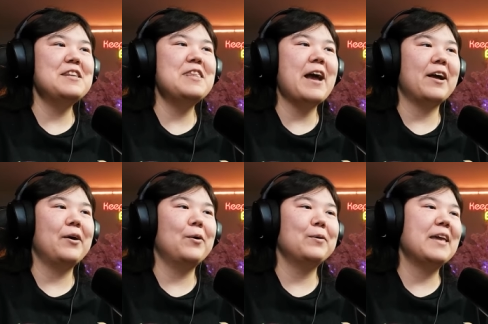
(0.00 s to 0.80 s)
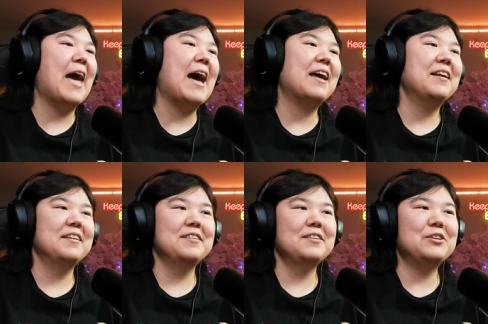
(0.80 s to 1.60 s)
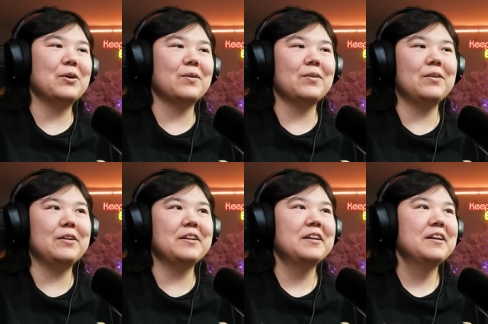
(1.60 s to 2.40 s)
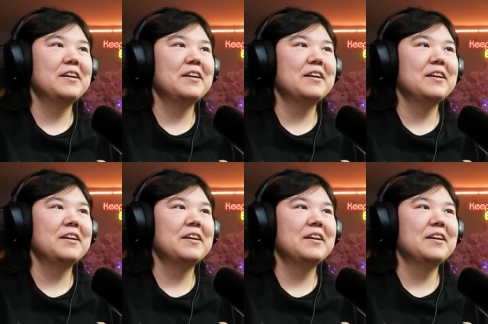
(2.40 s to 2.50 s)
Neko cat girl,